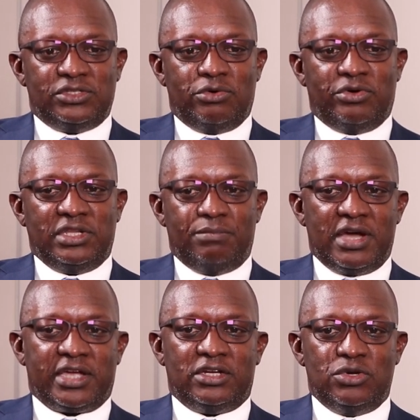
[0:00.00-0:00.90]
So what the
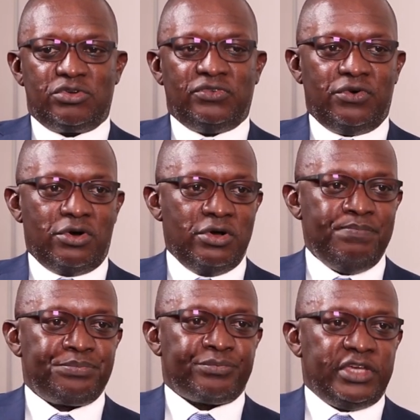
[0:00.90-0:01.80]
market looks for
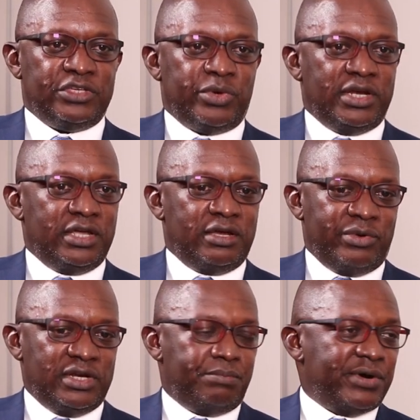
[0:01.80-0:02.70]
is when the
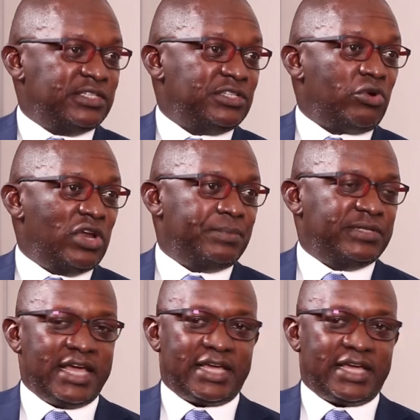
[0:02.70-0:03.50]
when the prices collapse